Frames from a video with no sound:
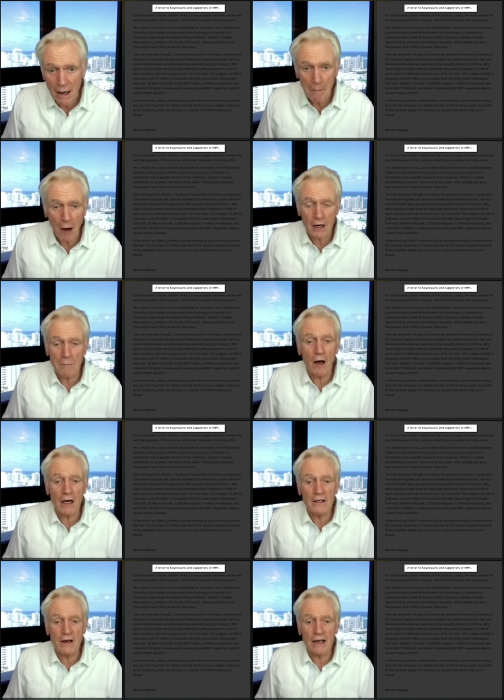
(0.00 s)
Modern
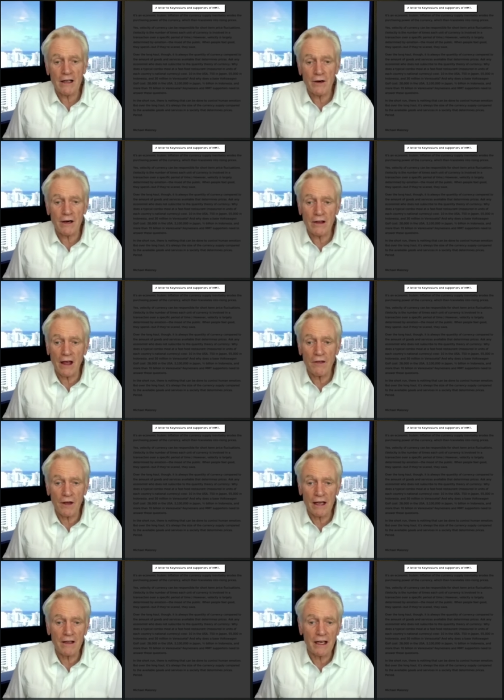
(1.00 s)
monetary theory, they
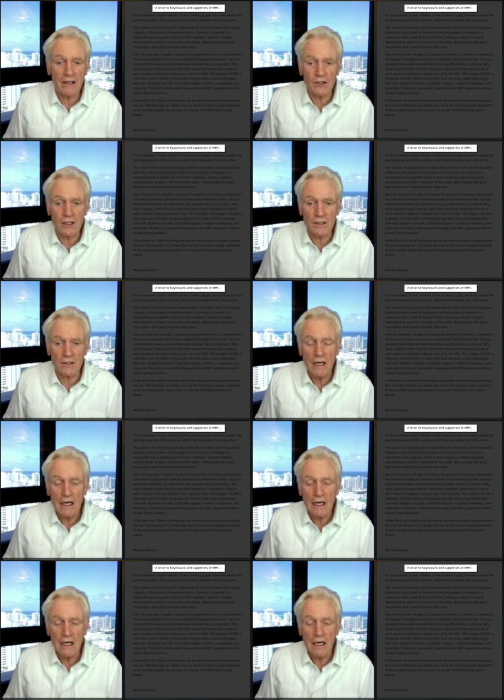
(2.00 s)
think they can just